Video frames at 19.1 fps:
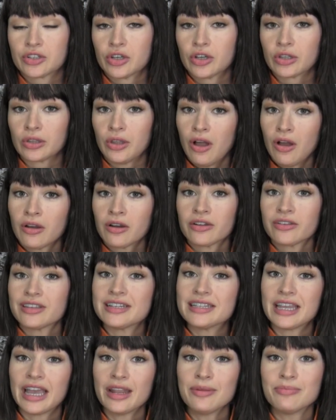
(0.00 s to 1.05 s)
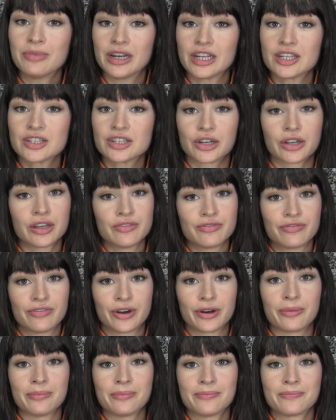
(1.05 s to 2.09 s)
took longer than 10 minutes to
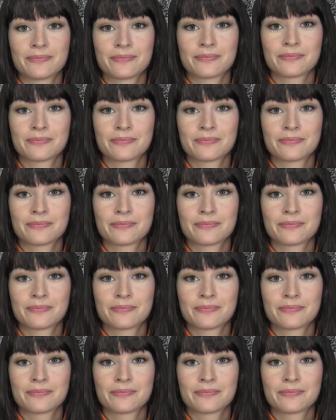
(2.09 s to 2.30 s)
confirm.